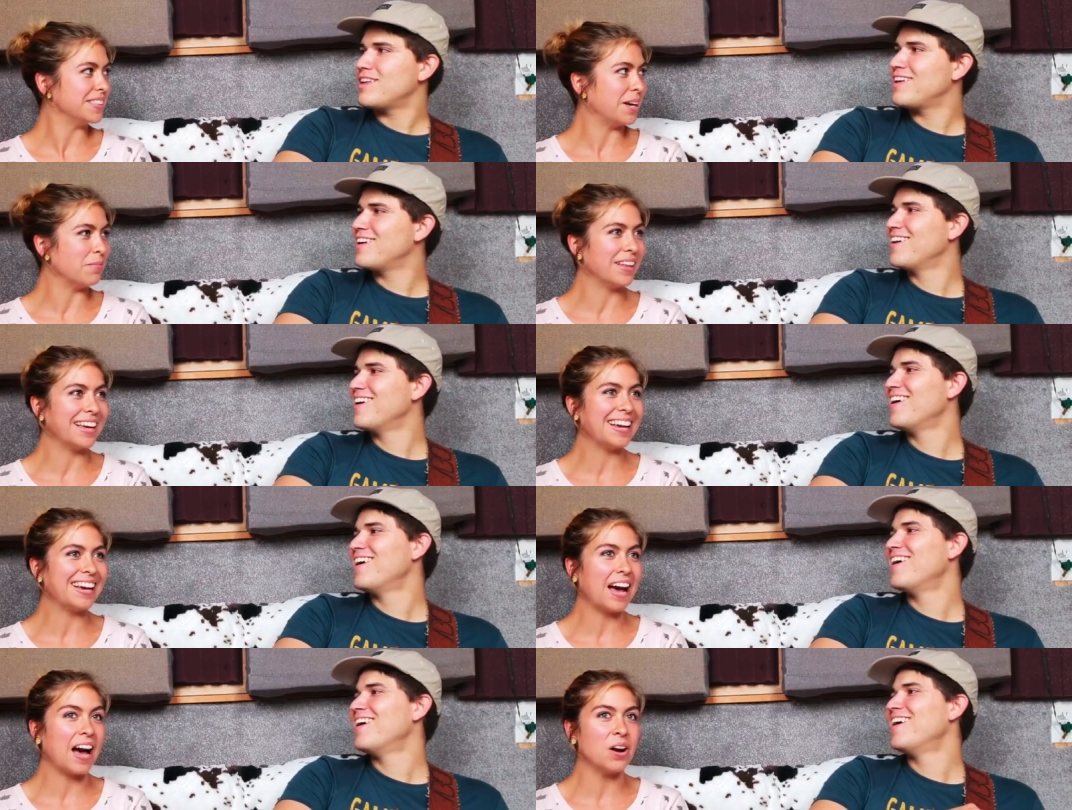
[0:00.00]
Speaker 1: I'm
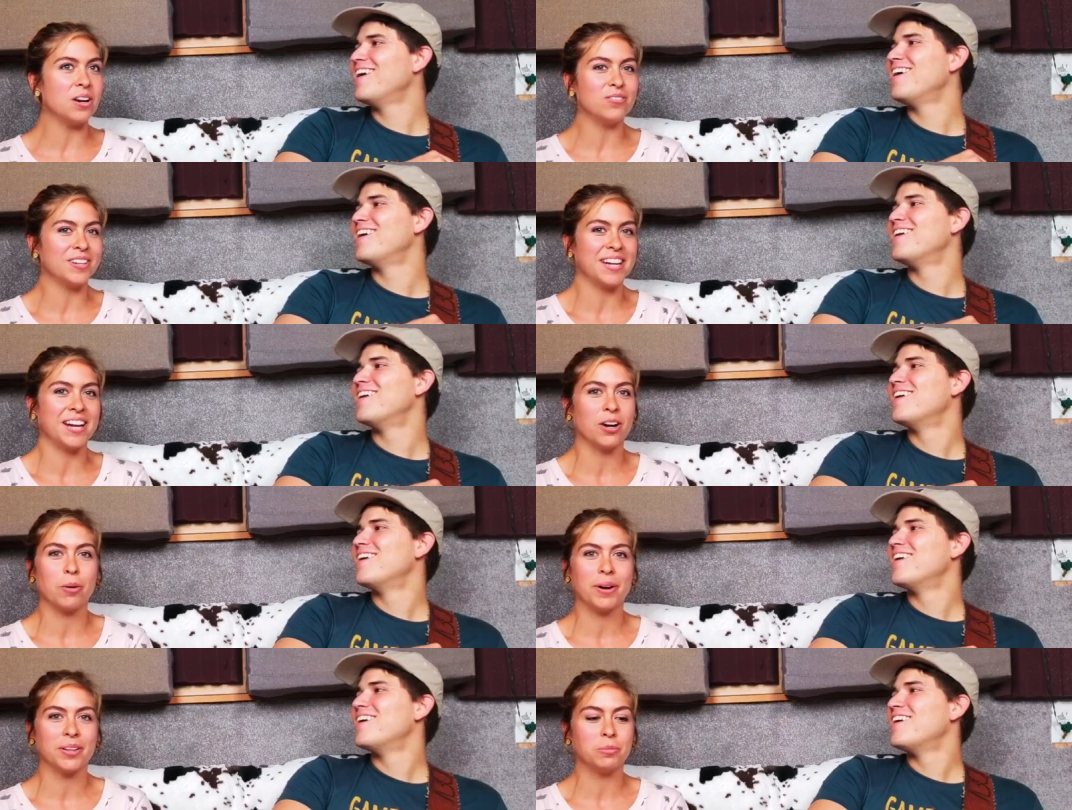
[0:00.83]
like, I don't even
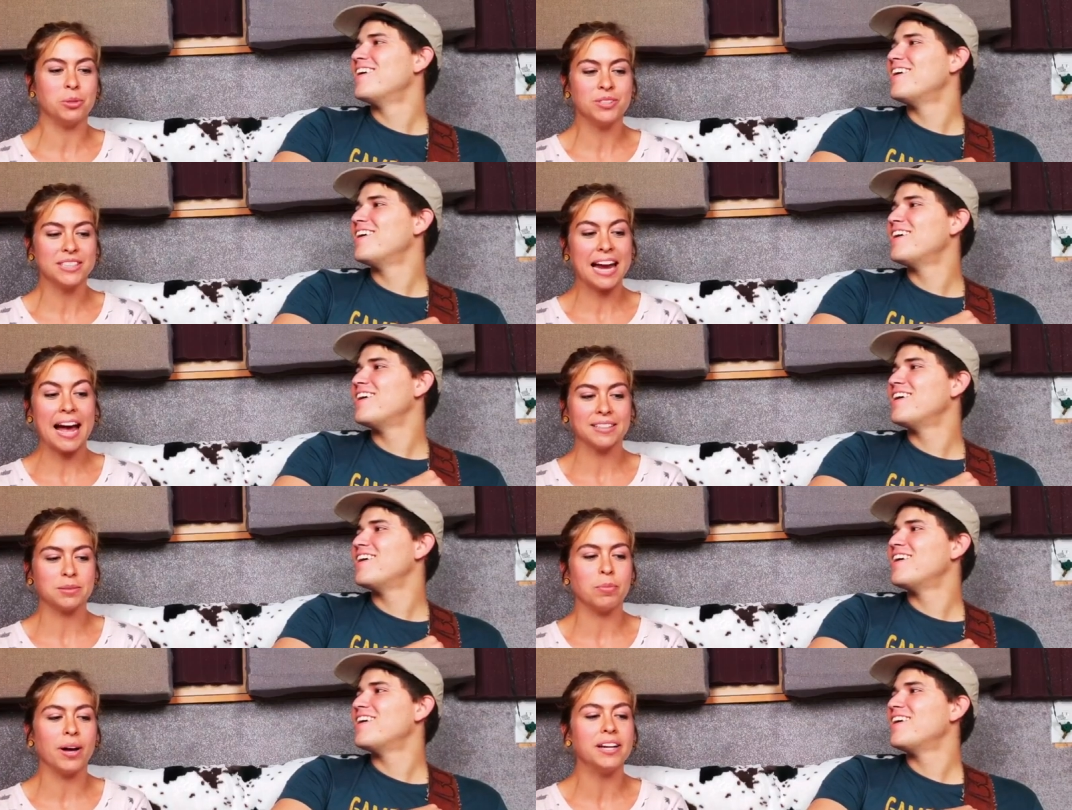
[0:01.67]
care about the music
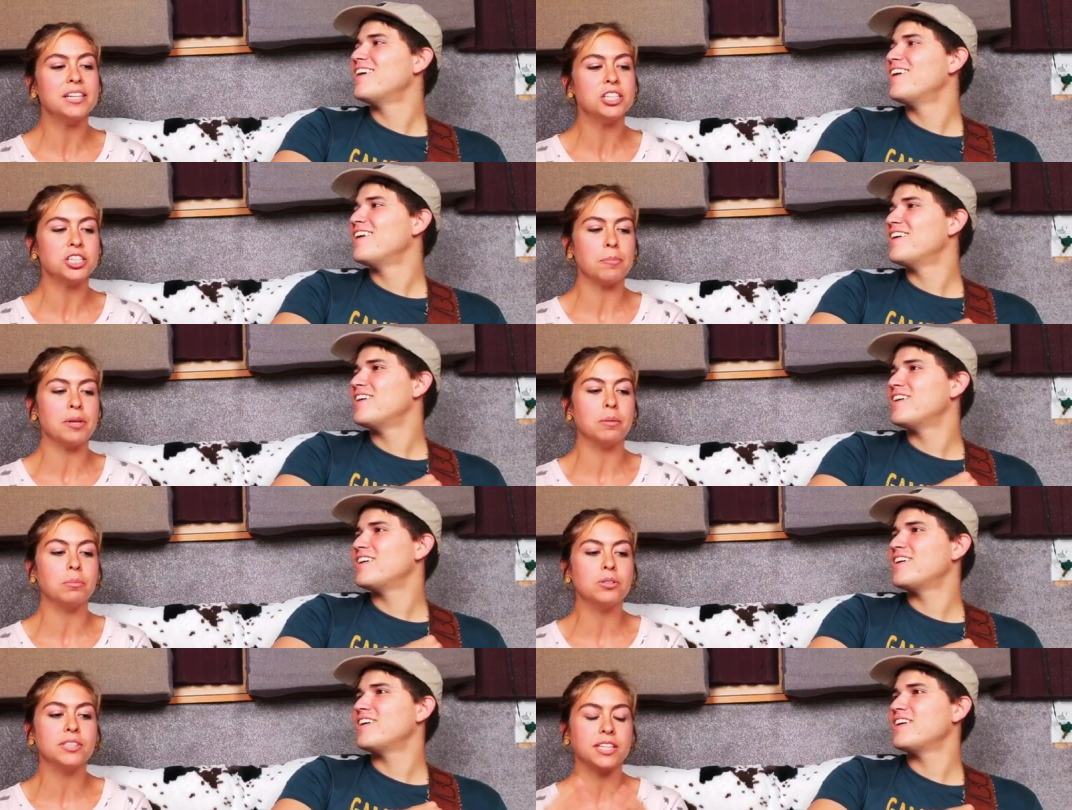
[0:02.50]
as much. I
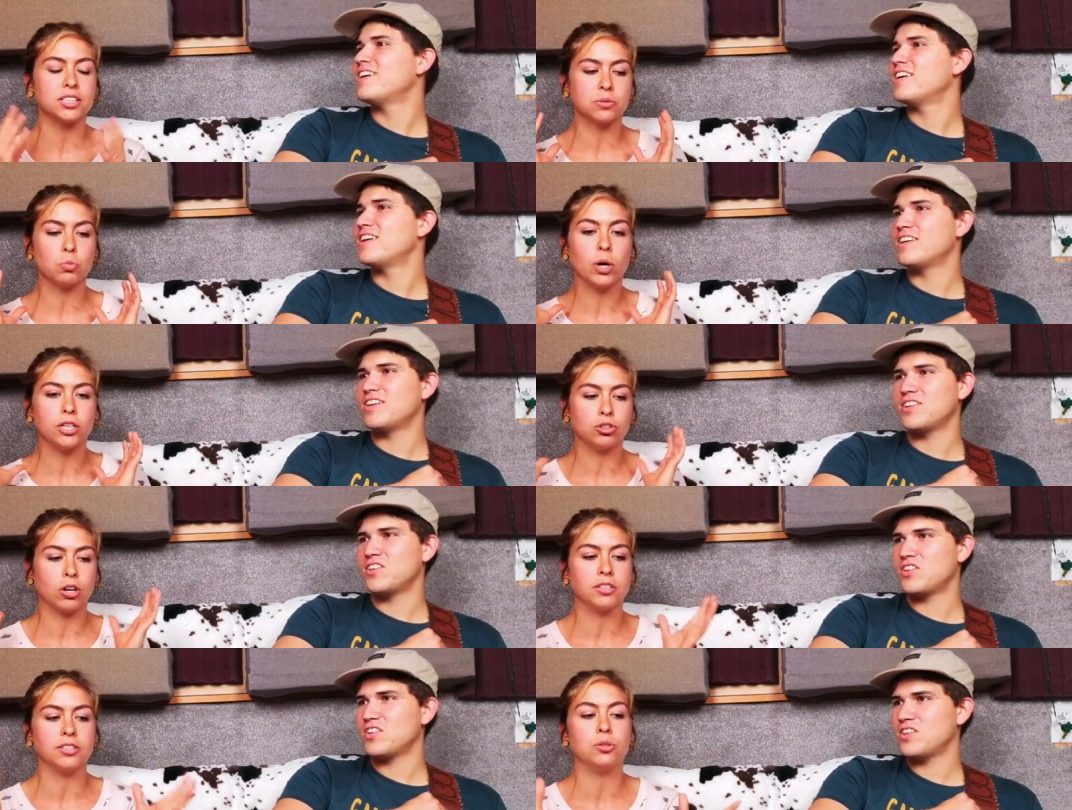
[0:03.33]
mean, the music is
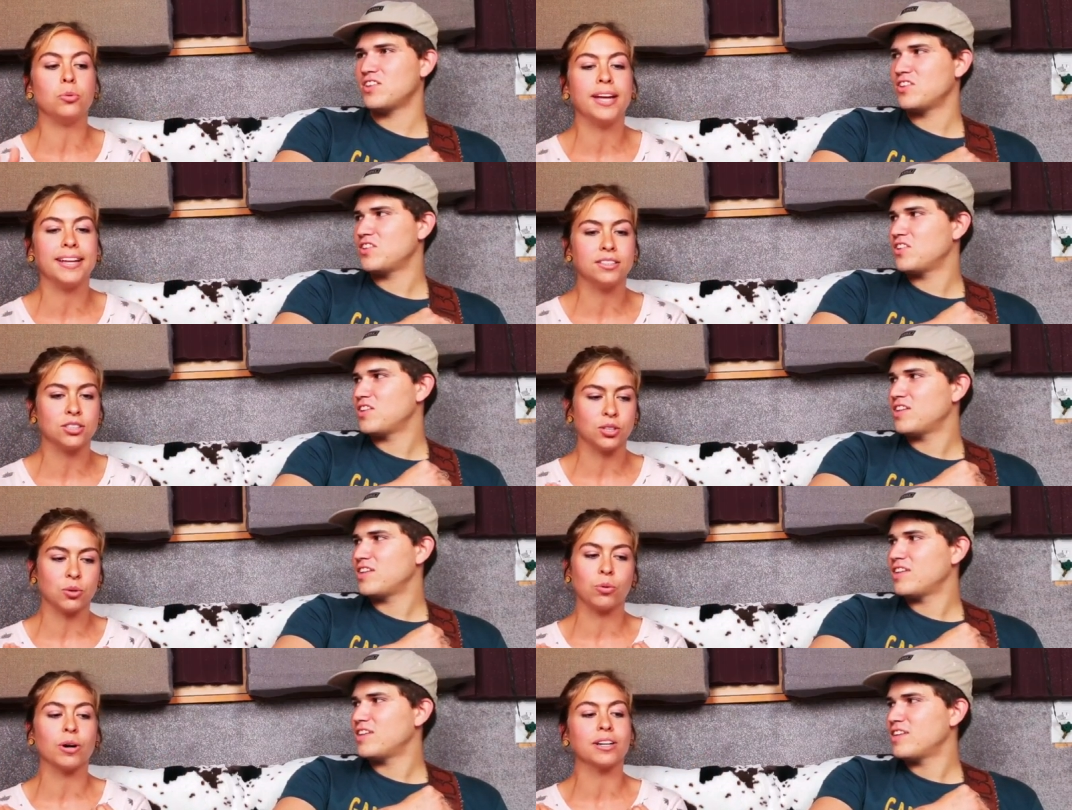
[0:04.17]
what draws you
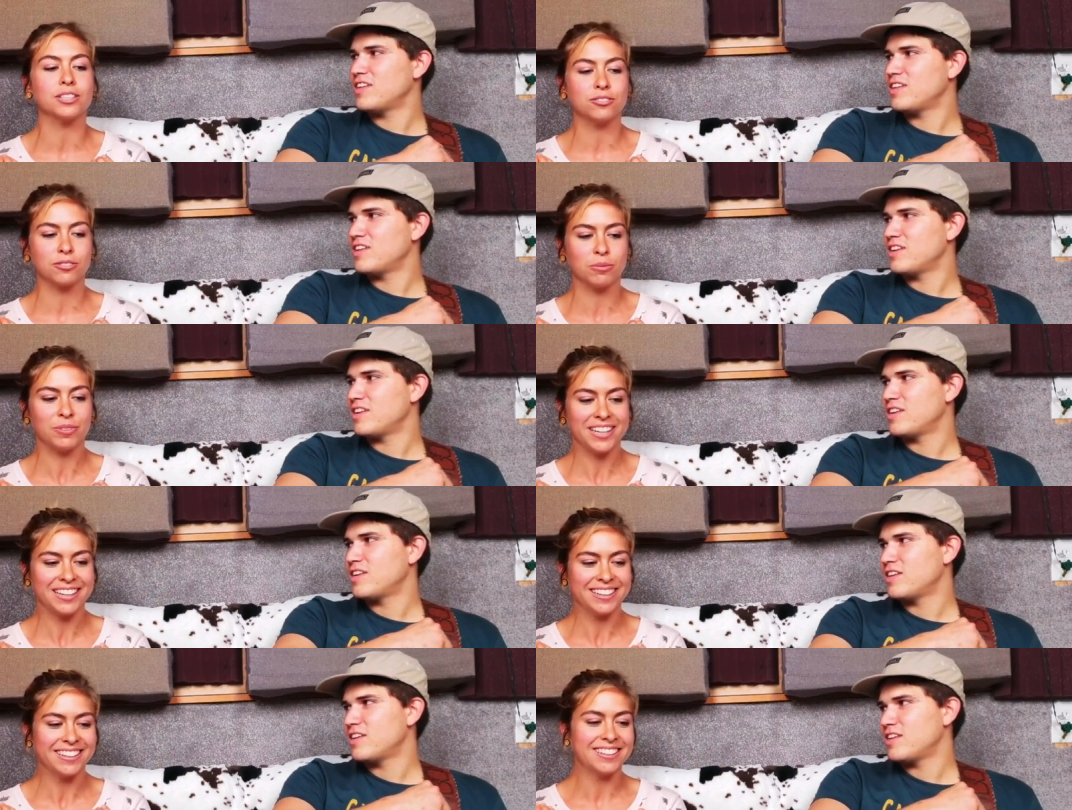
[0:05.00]
into the words for
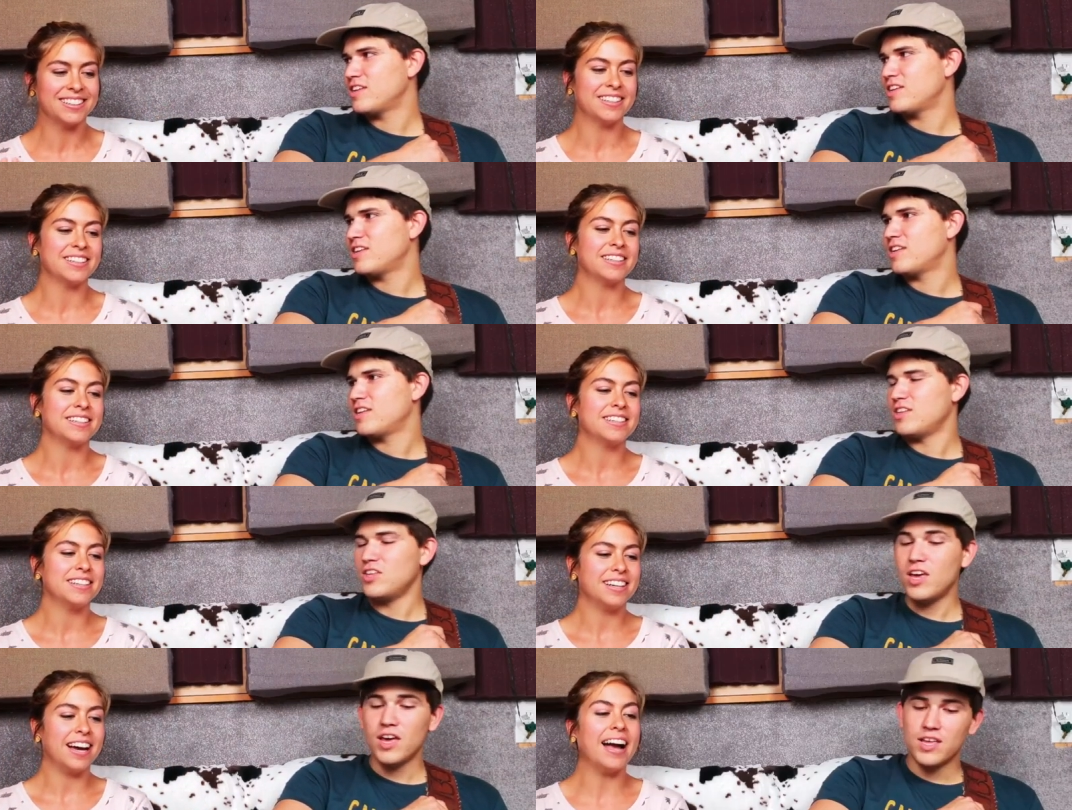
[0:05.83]
me.
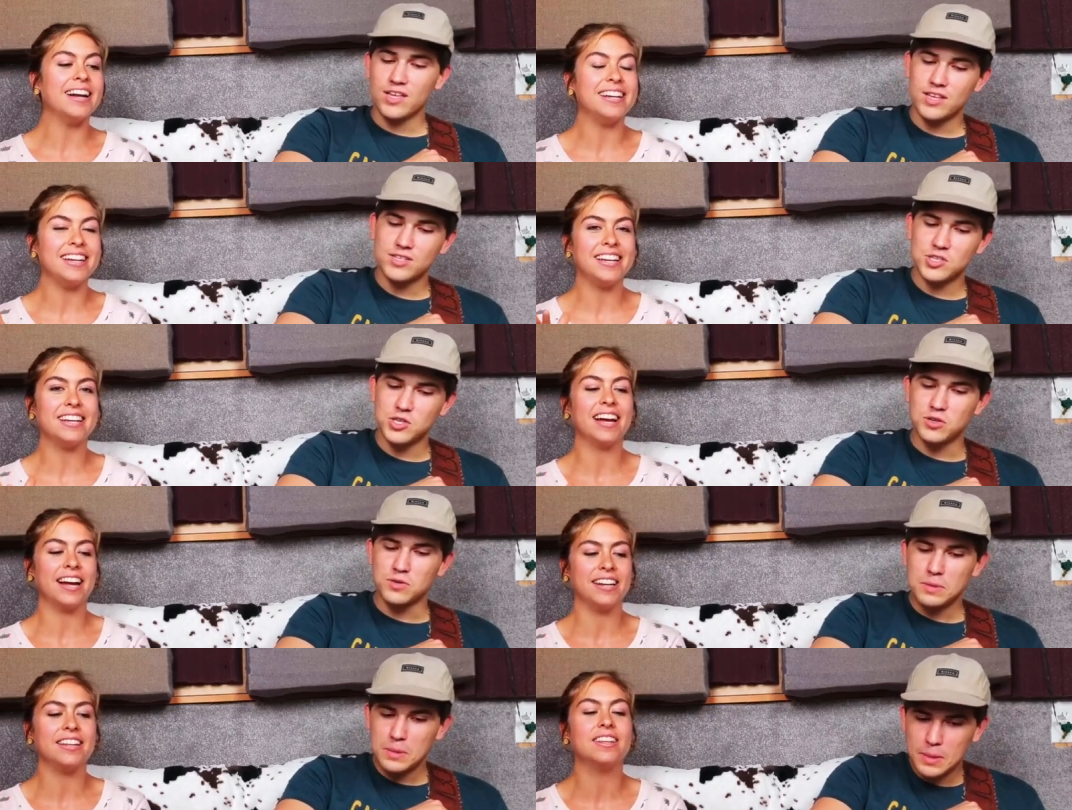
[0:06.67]
Yeah, I need, that's
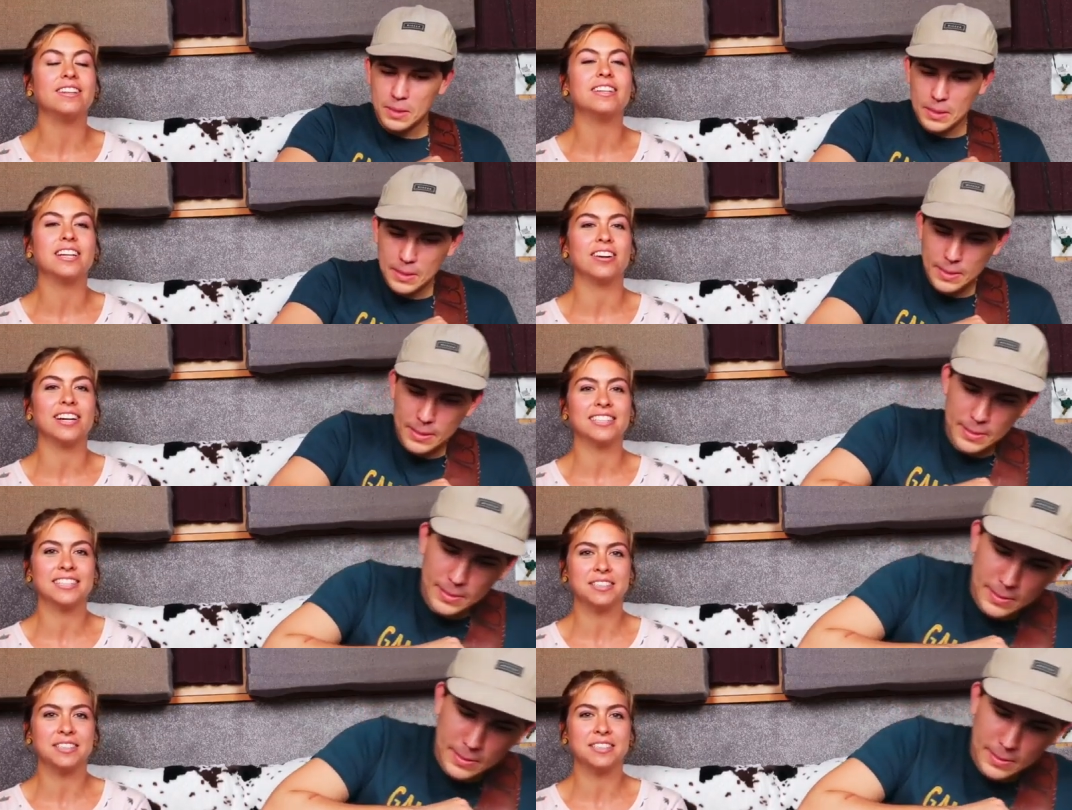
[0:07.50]
true. I need the lyrics